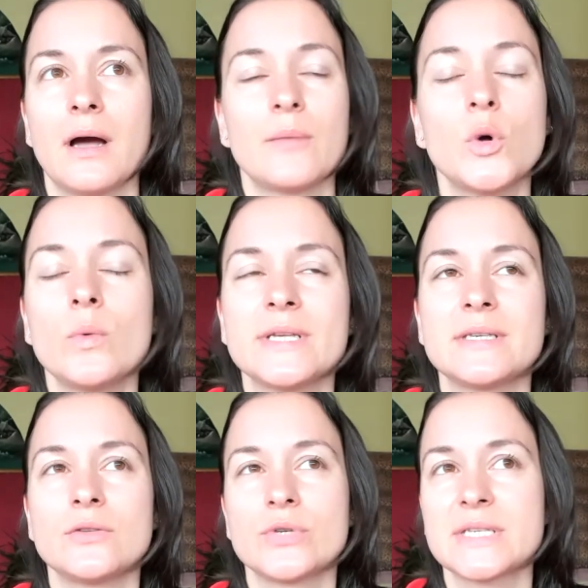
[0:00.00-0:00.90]
I'm
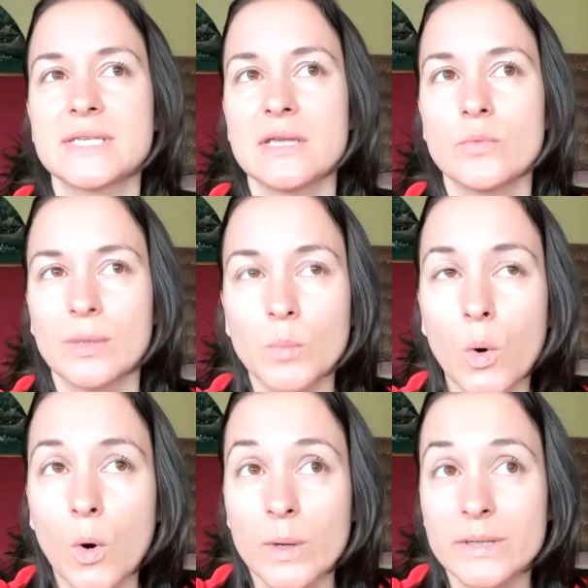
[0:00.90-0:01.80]
always in receiving
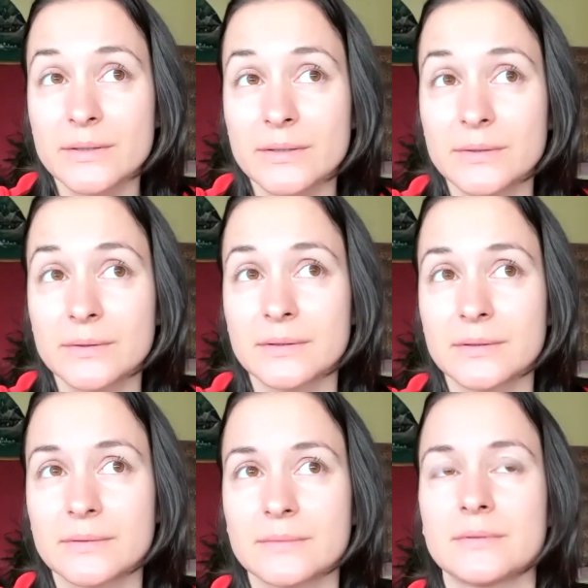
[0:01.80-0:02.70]
mode.
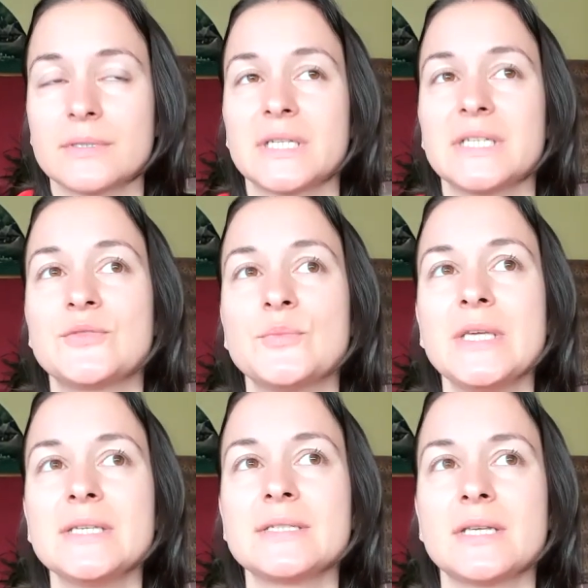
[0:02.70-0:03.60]
It
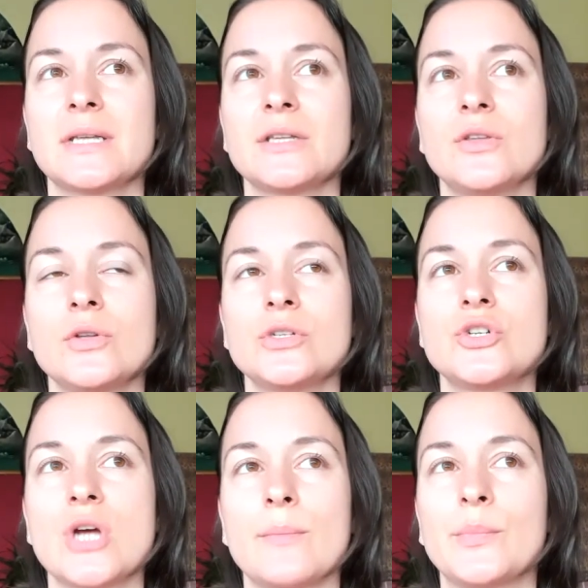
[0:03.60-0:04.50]
means that I don't
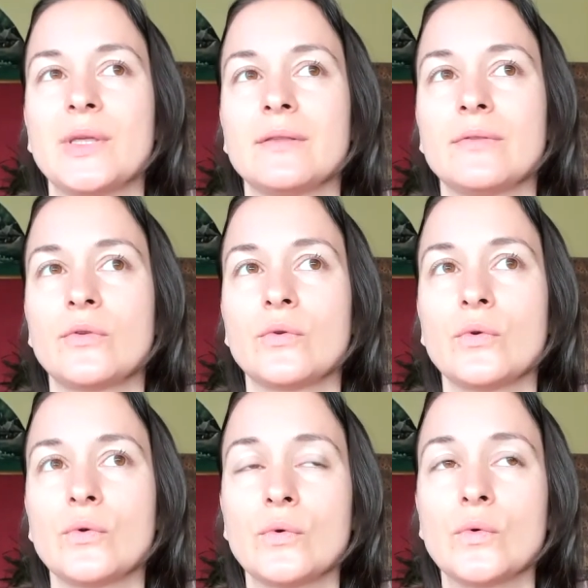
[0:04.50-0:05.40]
jump
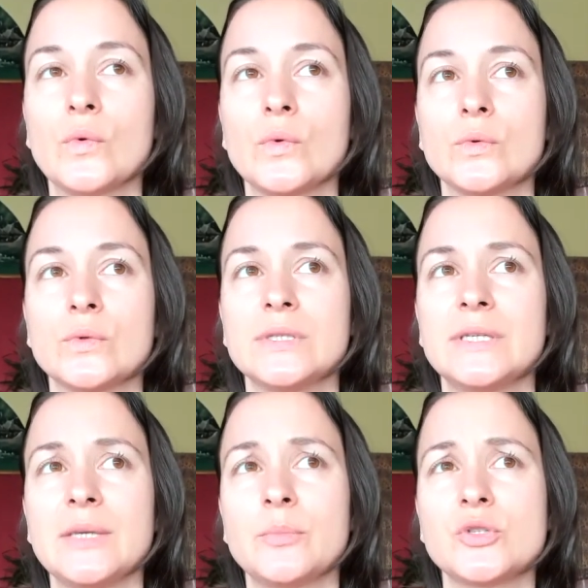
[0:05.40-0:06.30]
into
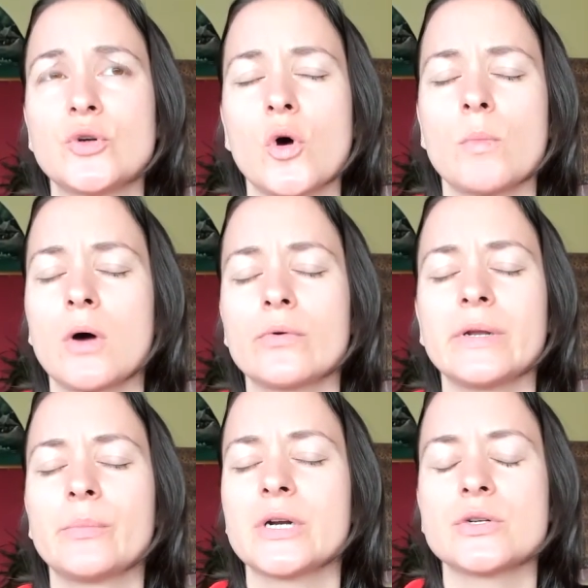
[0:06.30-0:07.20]
deep trauma or
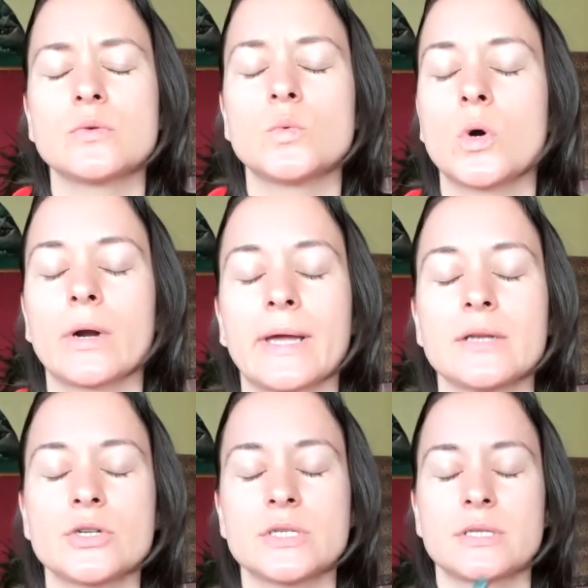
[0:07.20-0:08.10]
repression work
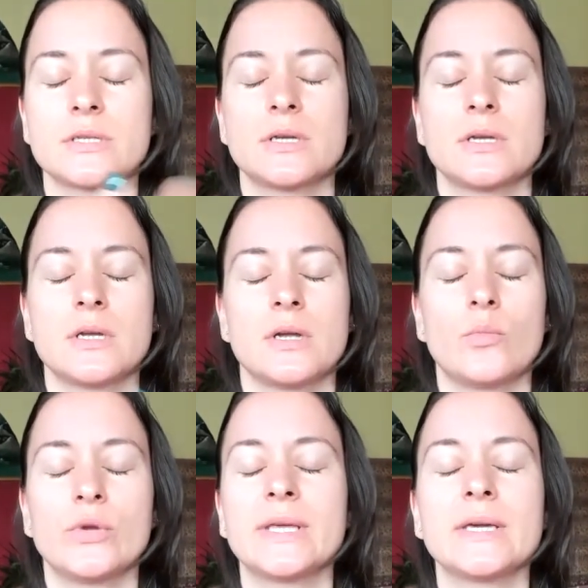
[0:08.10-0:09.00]
and just
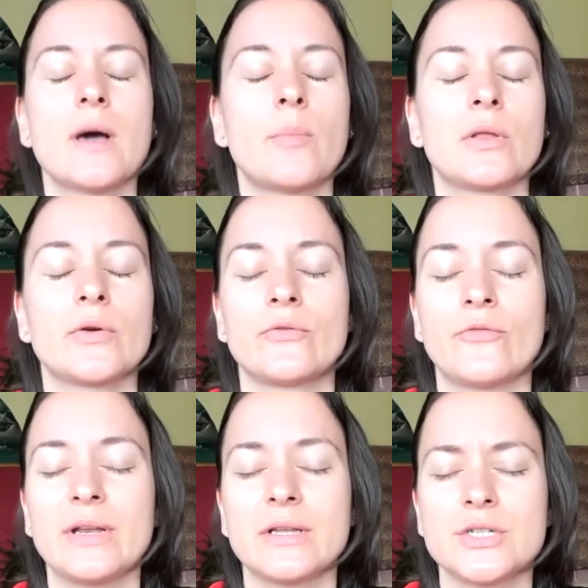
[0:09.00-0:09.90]
bringing up a lot
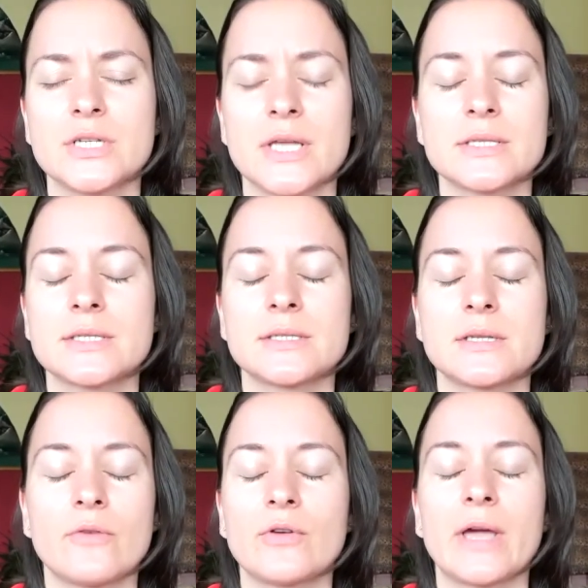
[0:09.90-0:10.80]
of energy and
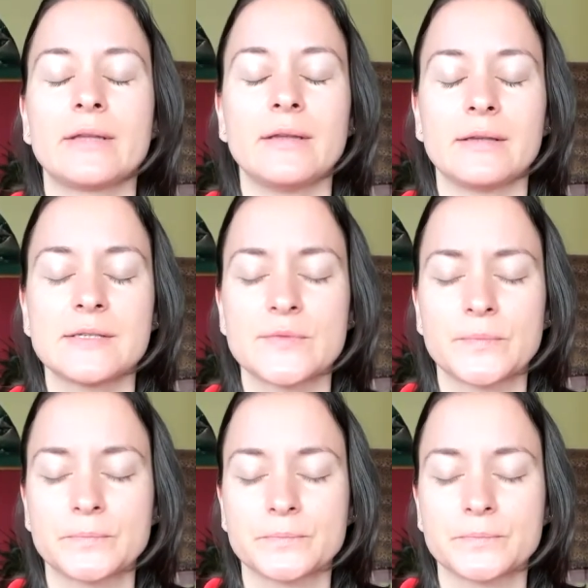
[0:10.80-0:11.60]
stuff like this.